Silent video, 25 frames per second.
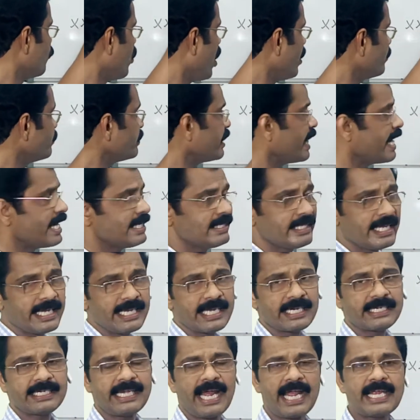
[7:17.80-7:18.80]
Wonge in the
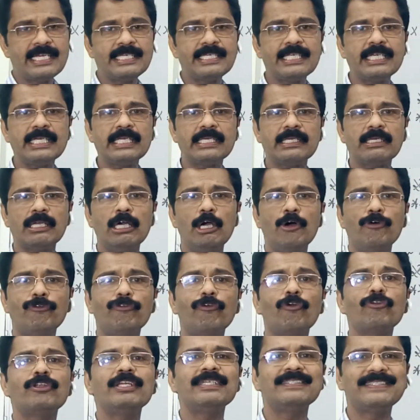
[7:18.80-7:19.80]
year
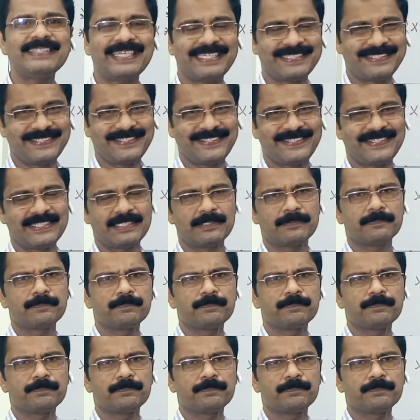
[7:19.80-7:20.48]
1946.